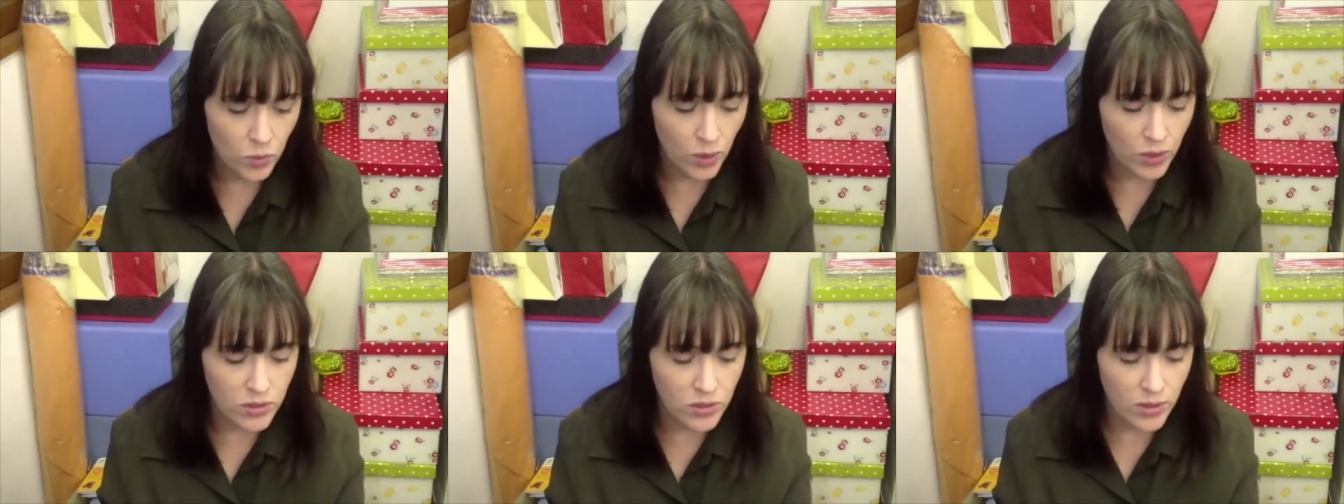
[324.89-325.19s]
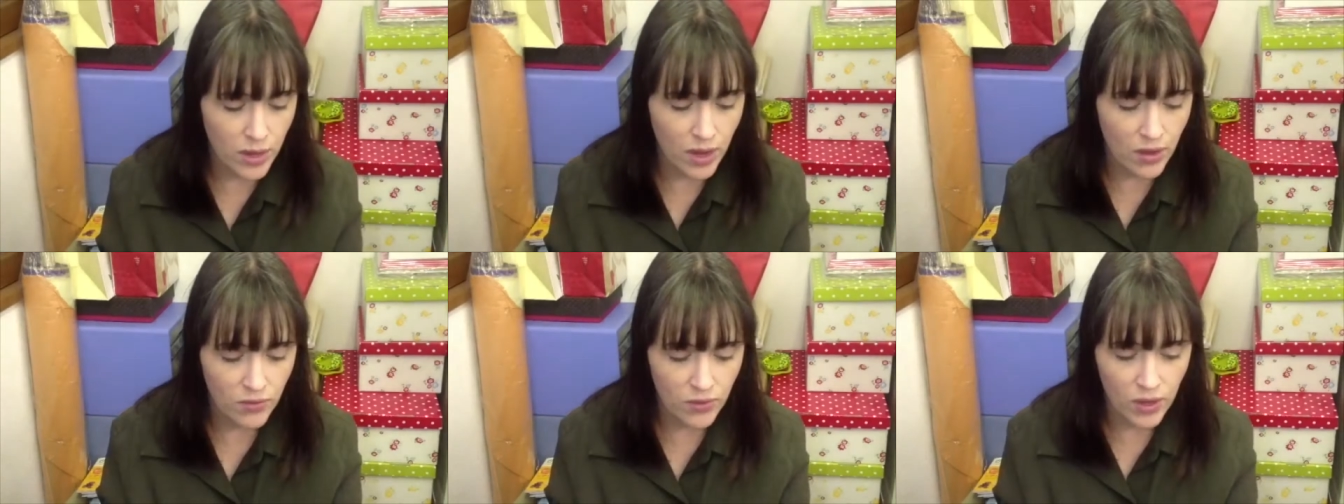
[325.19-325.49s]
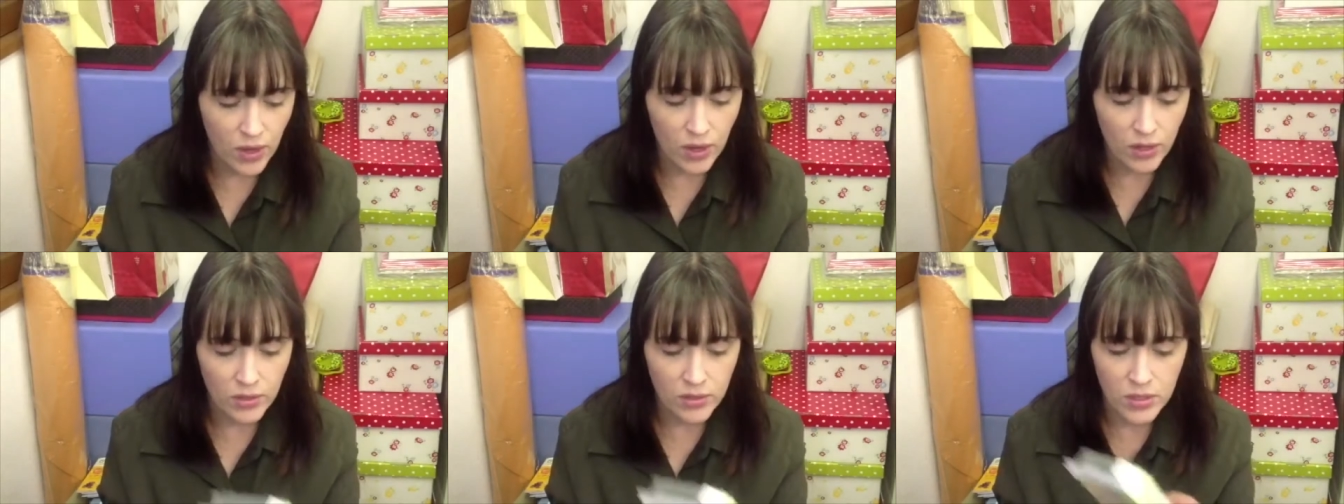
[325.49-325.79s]
We also have
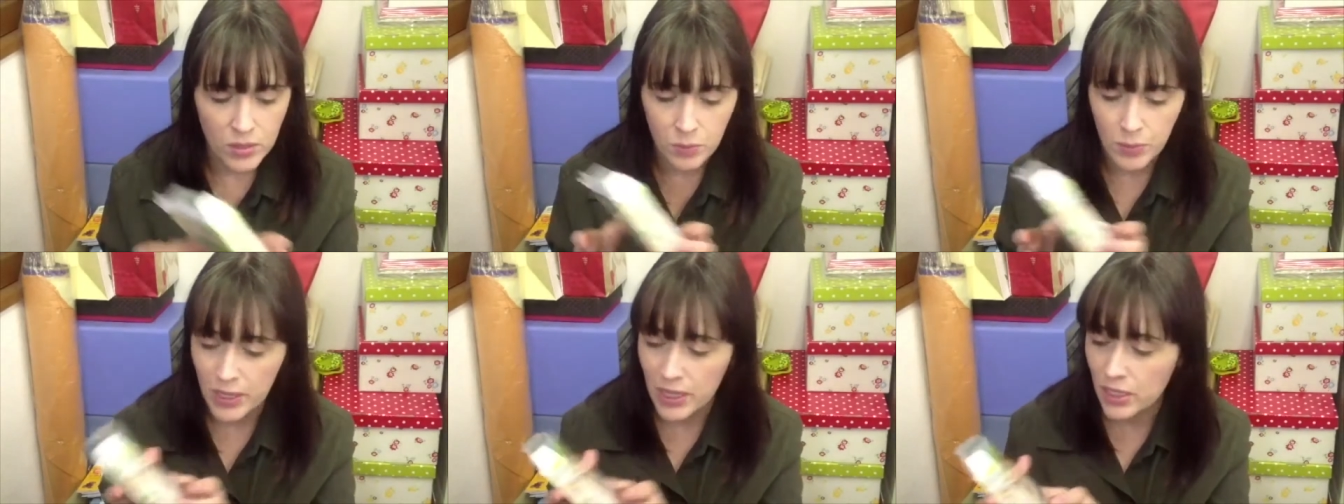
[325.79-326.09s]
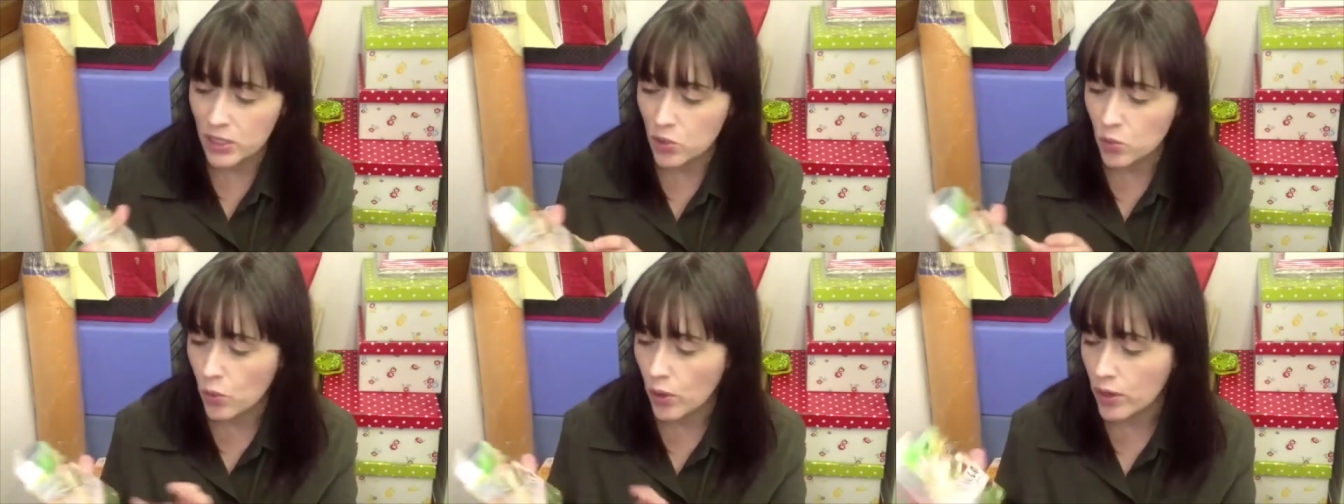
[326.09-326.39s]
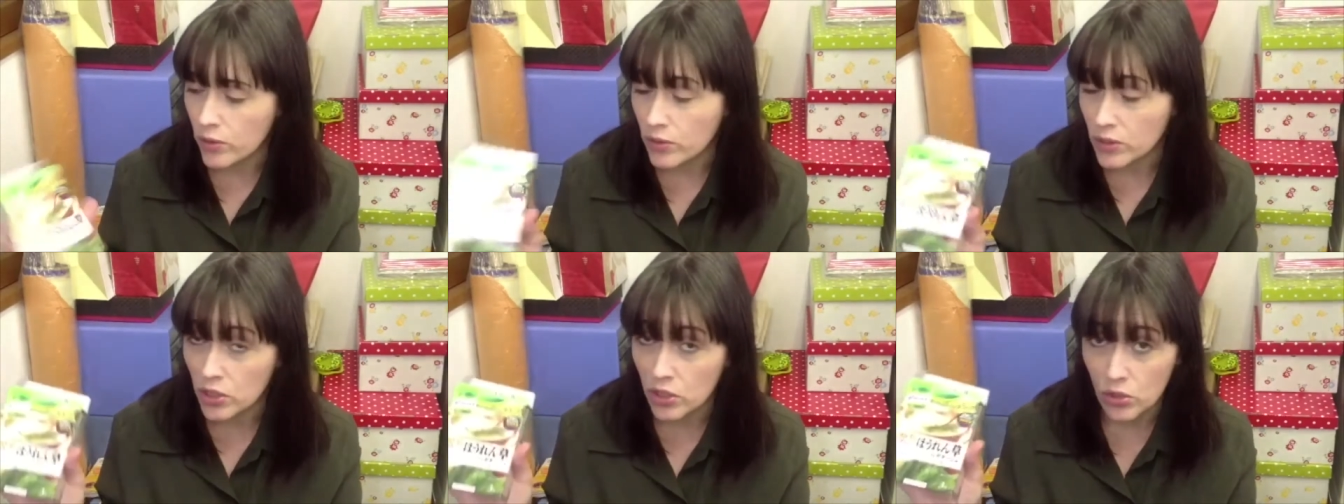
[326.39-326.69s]
a spinach
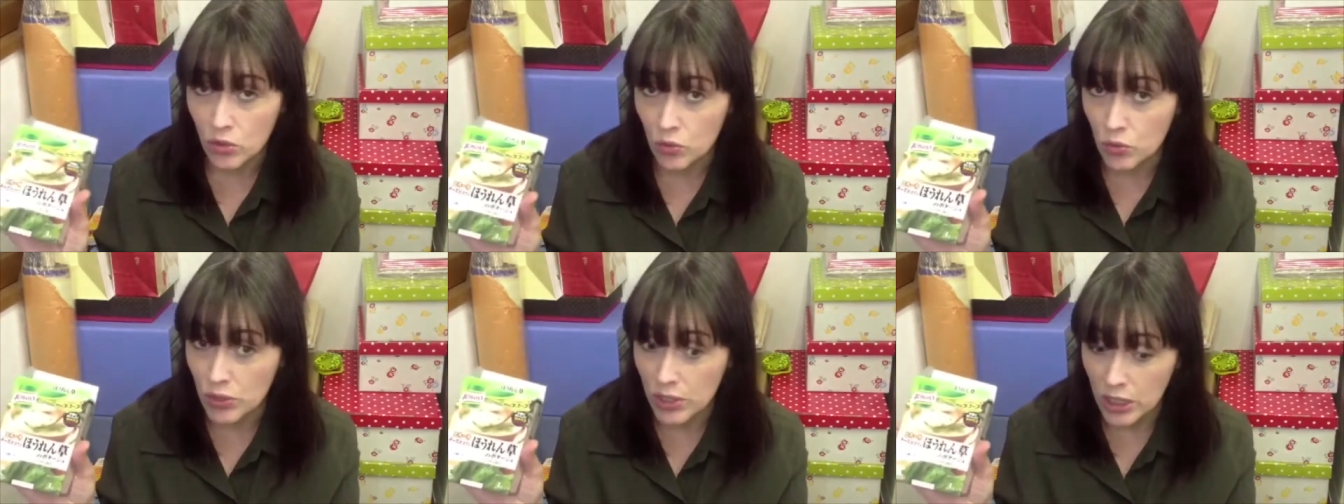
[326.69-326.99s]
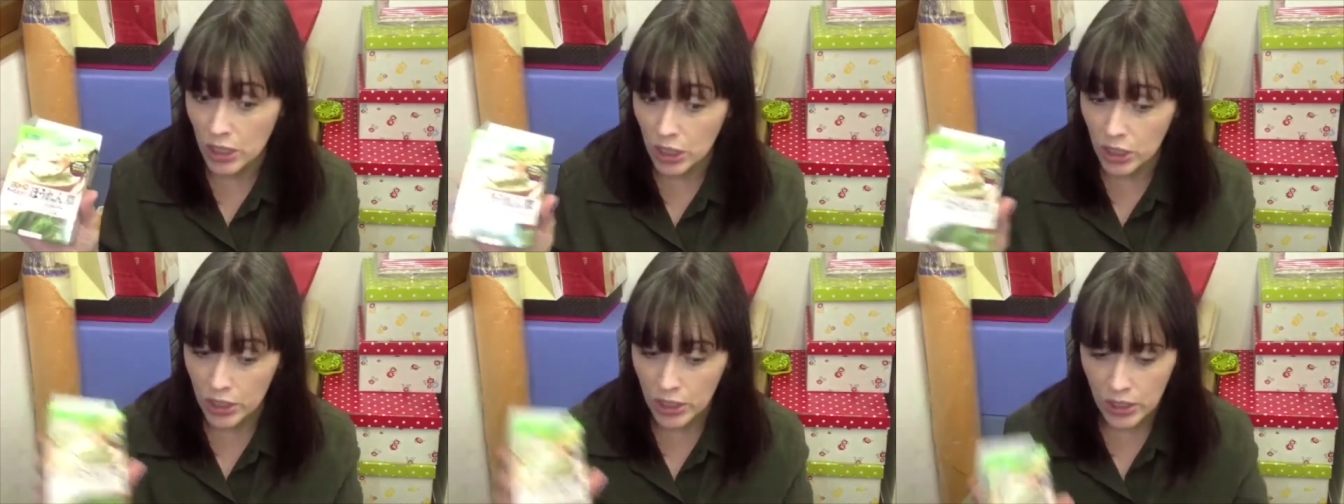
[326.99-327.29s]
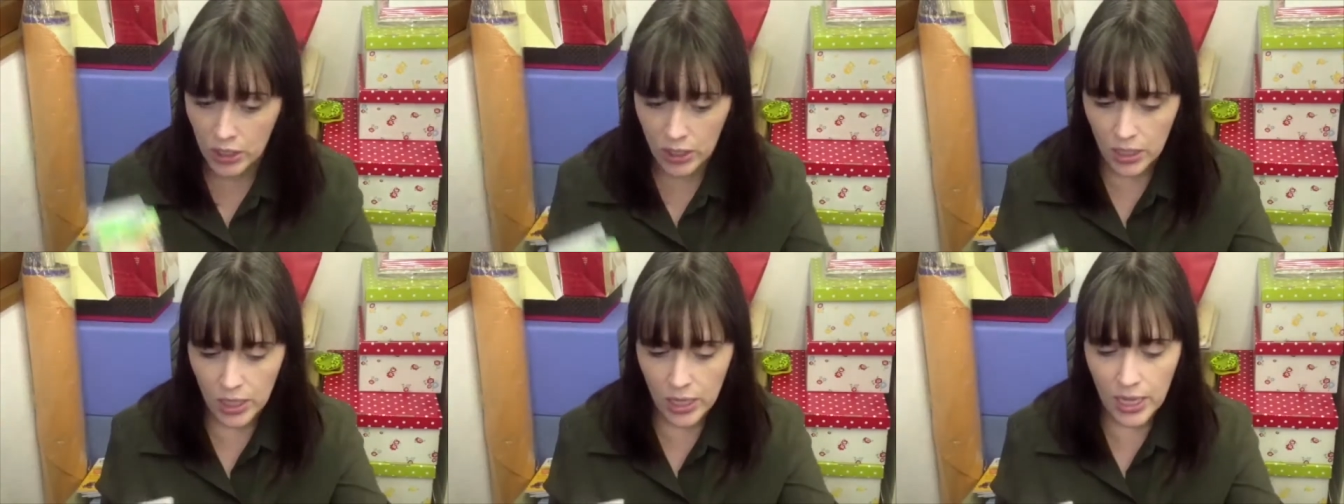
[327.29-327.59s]
one, which is really
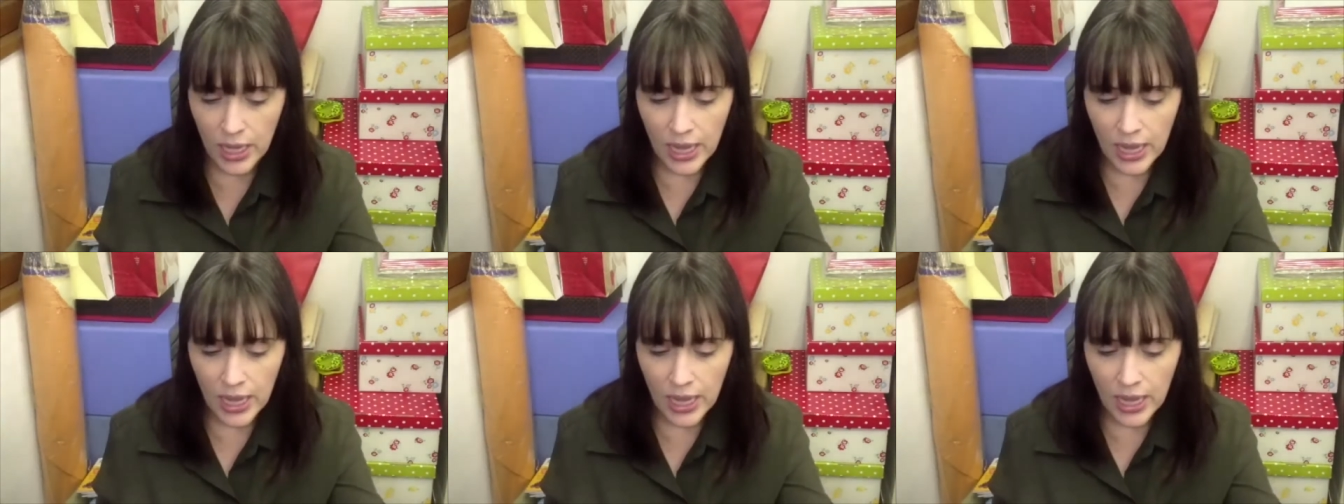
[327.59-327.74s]
good.